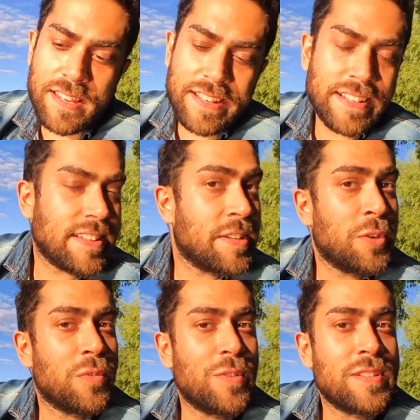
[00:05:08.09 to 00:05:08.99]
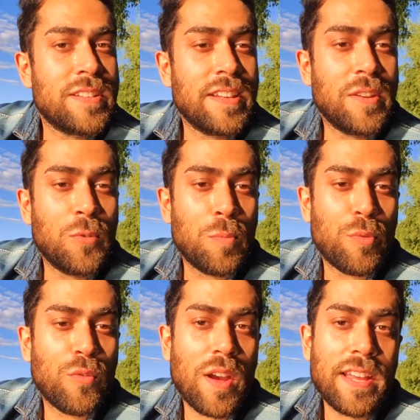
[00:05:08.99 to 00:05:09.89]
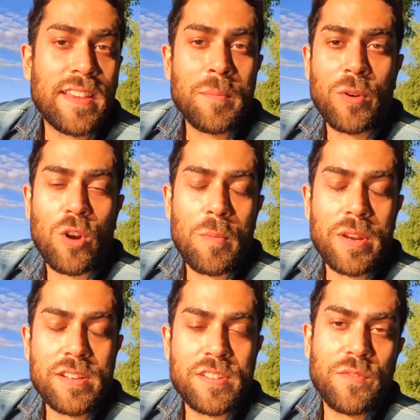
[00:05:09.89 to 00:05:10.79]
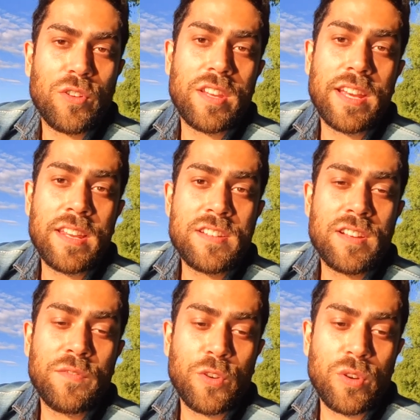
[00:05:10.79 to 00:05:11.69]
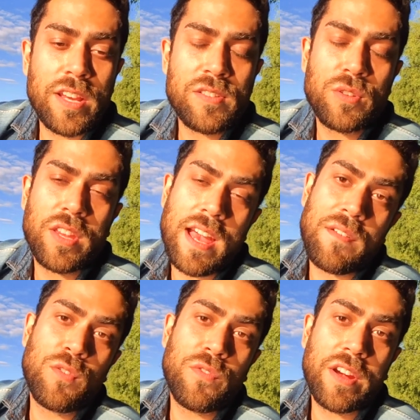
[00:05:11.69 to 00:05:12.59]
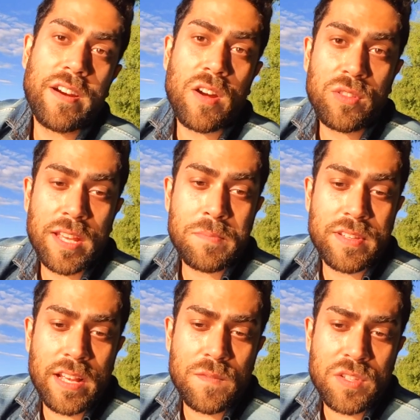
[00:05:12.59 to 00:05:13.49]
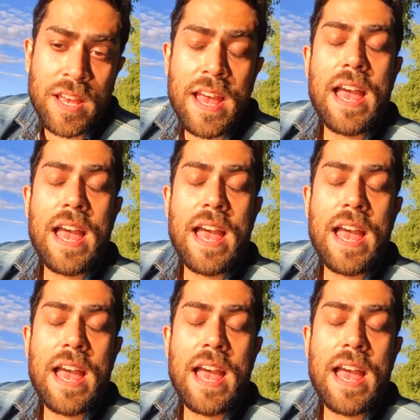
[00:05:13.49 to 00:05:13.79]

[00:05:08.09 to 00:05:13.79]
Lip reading: the university don't provide them accommodation for the initial few days, so they have to figure out themselves.